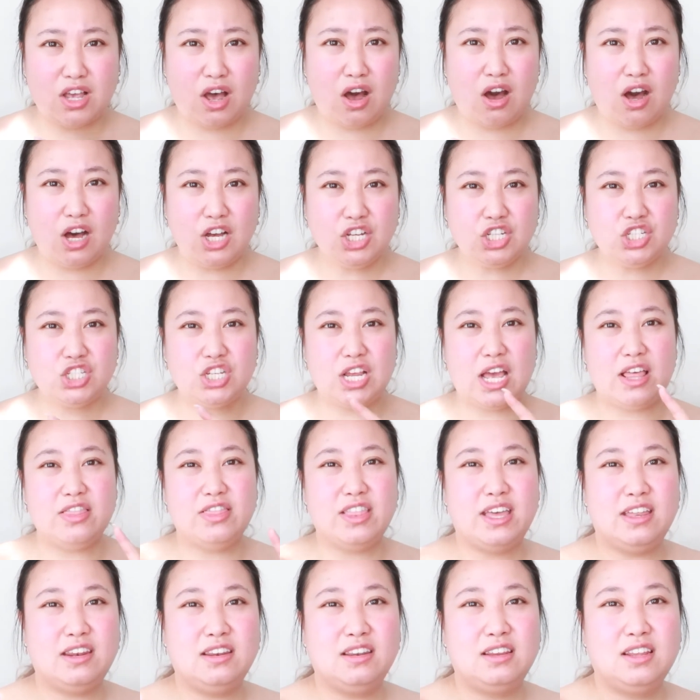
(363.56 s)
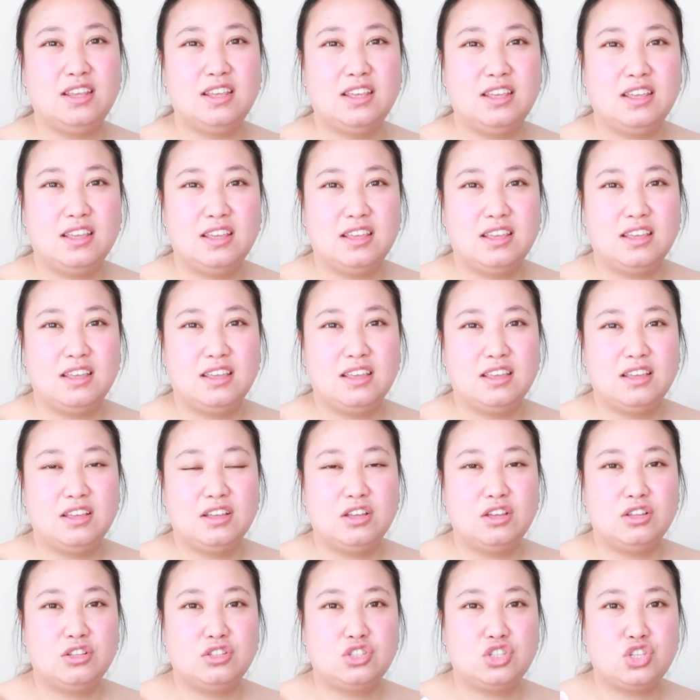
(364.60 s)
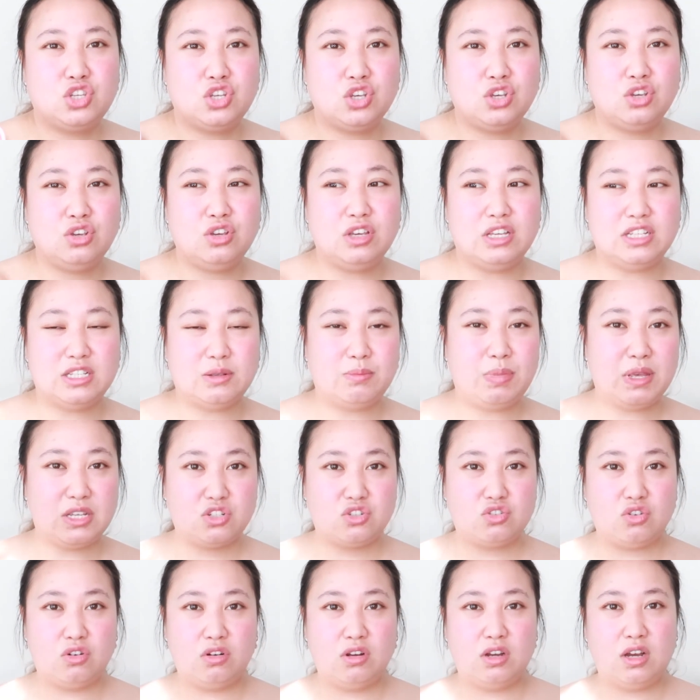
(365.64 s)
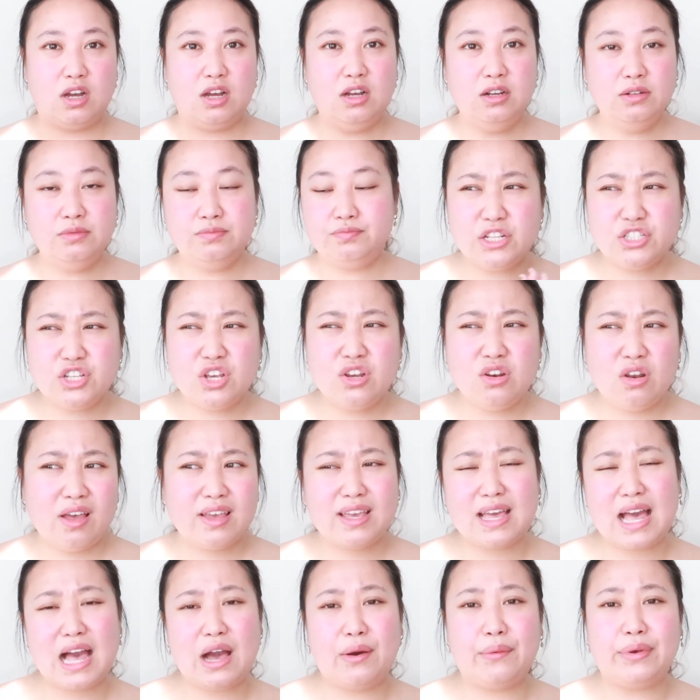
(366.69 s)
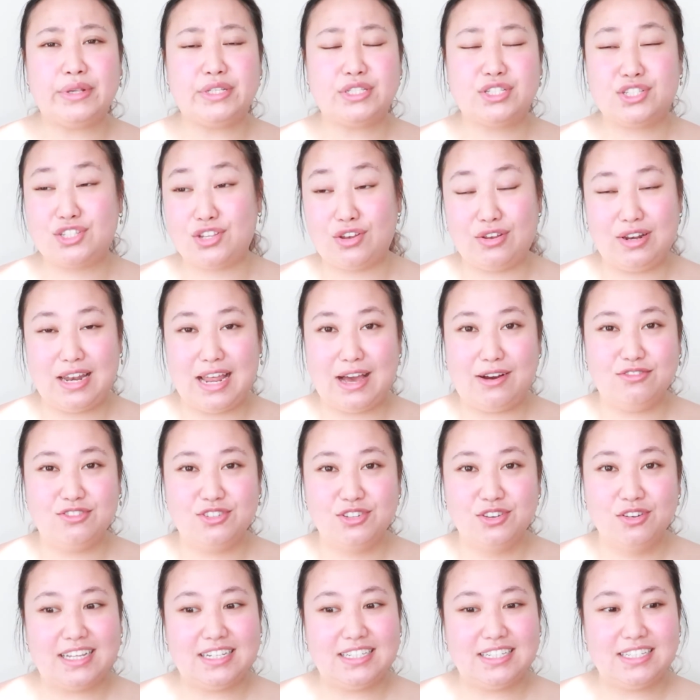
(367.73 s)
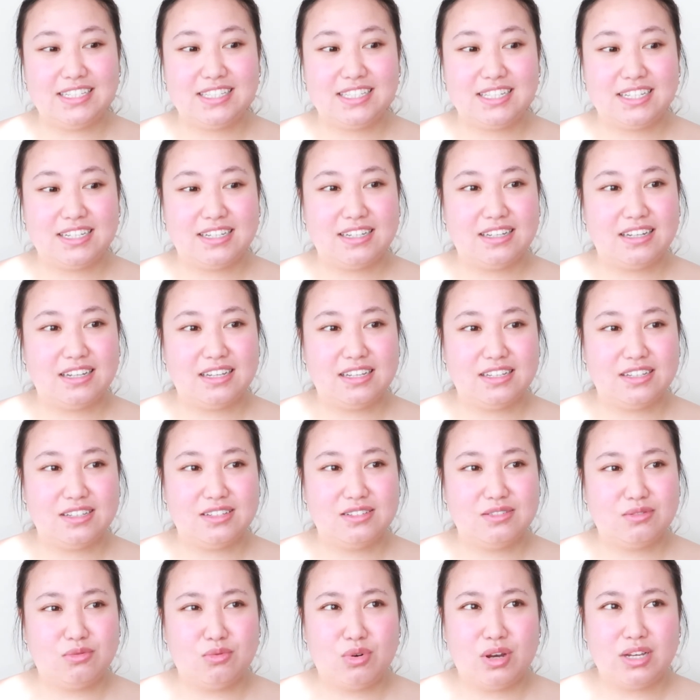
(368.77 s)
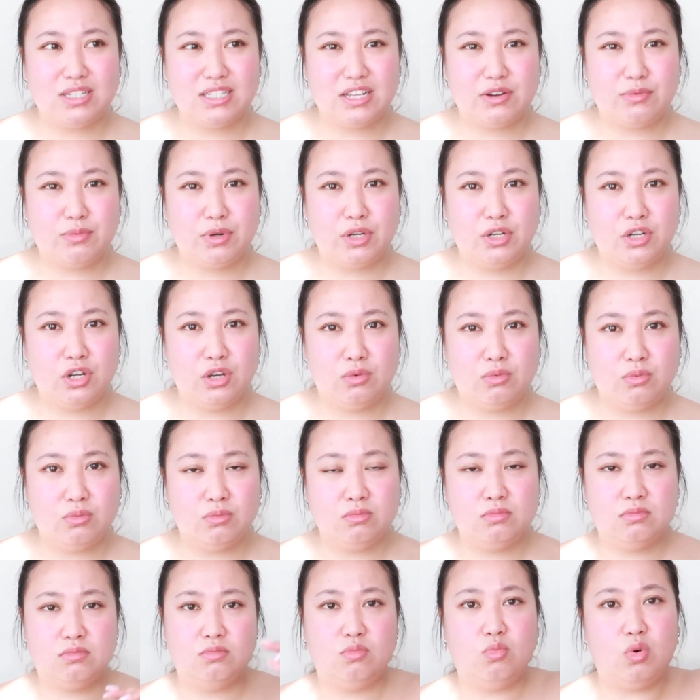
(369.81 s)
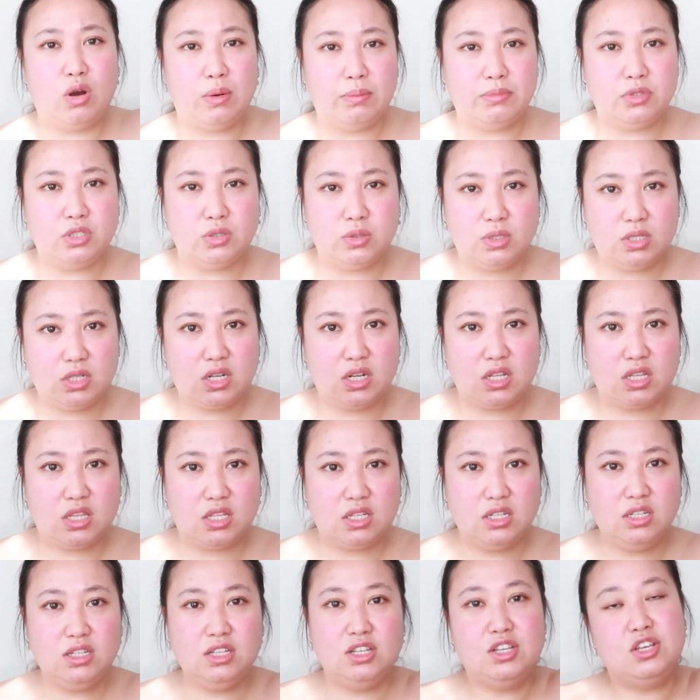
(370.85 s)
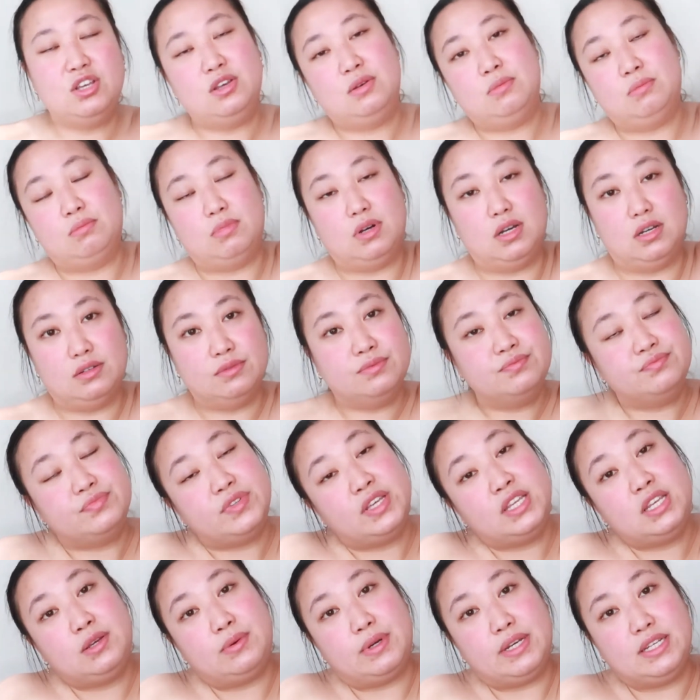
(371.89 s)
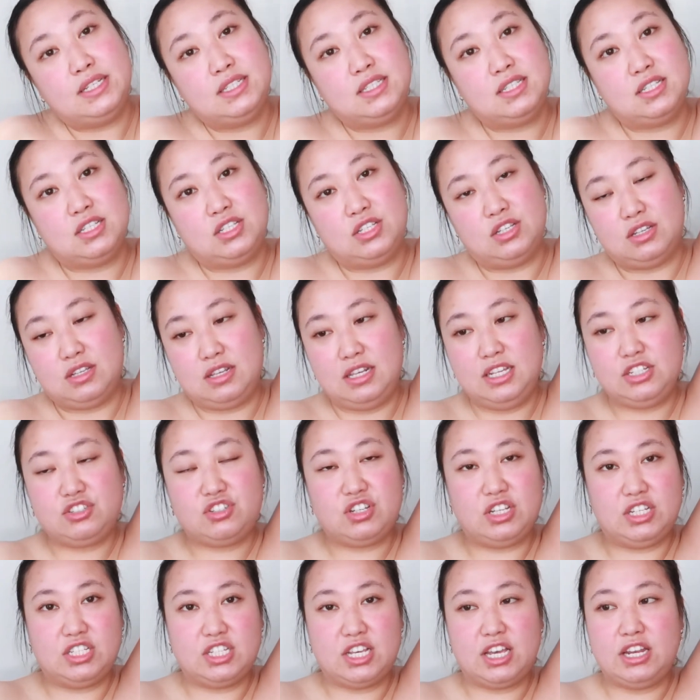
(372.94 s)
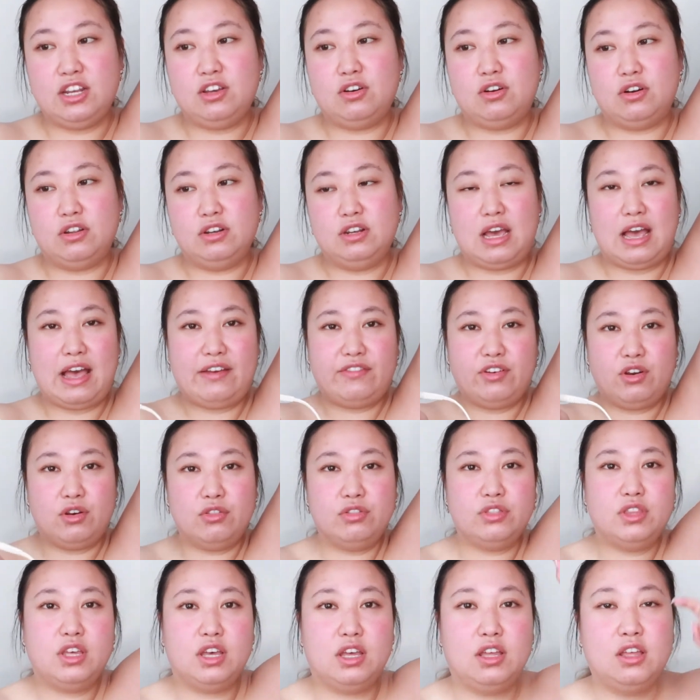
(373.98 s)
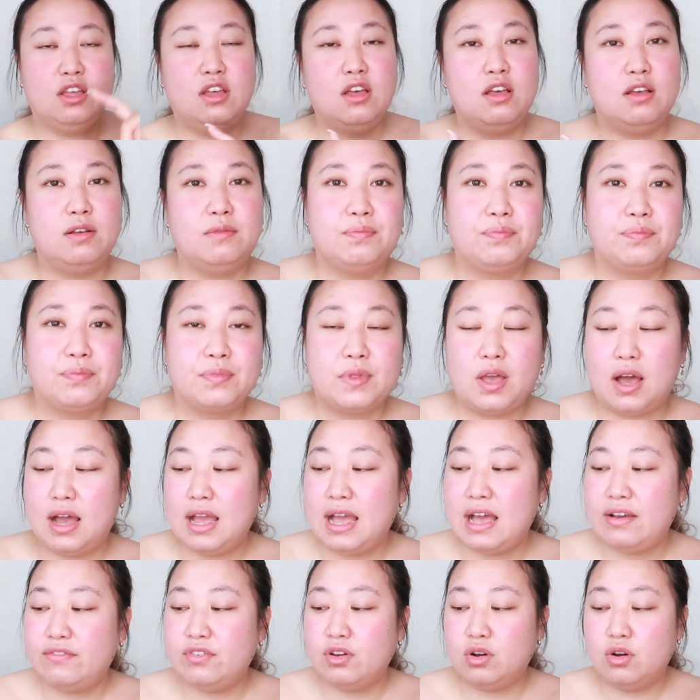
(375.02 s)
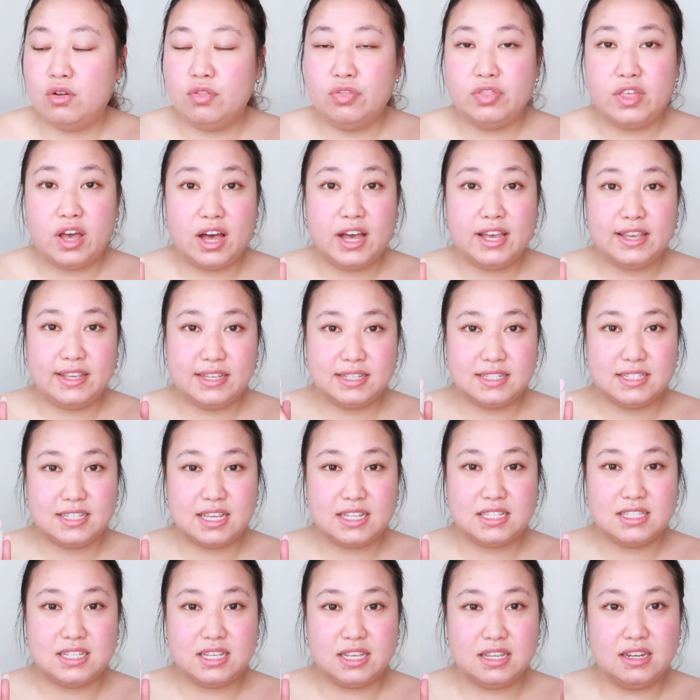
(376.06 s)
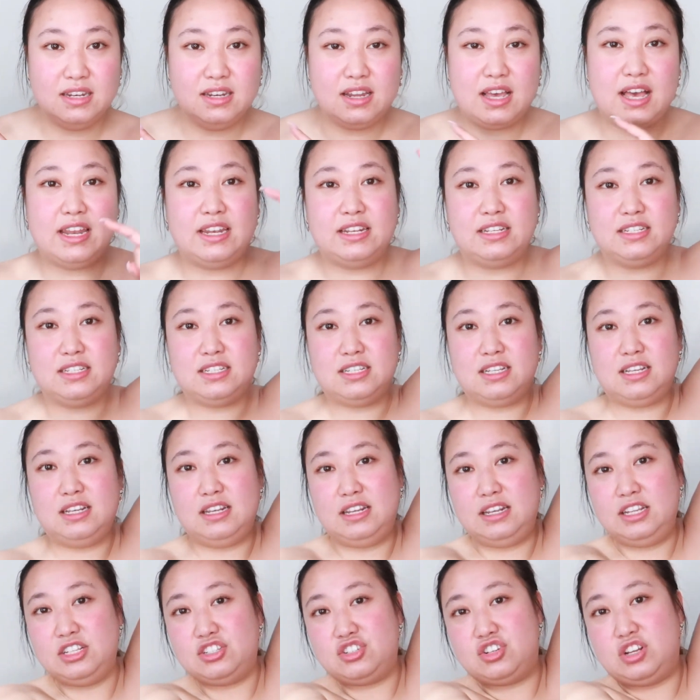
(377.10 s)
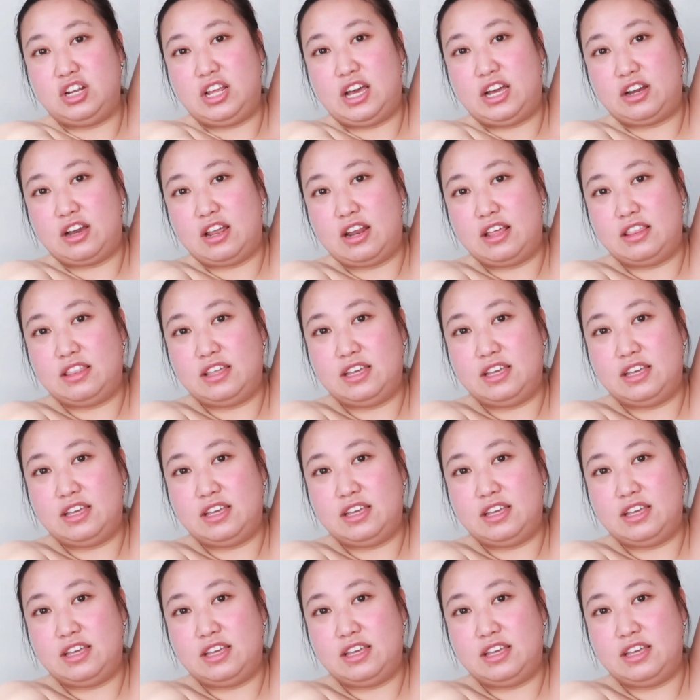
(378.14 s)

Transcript: harsh and then 2 is a bit stronger. I don't like how it's so loud. I just think like, why is everybody knowing what I'm doing kind of thing. But anyways, literally turn it on. I have it on the highest setting, and literally I go like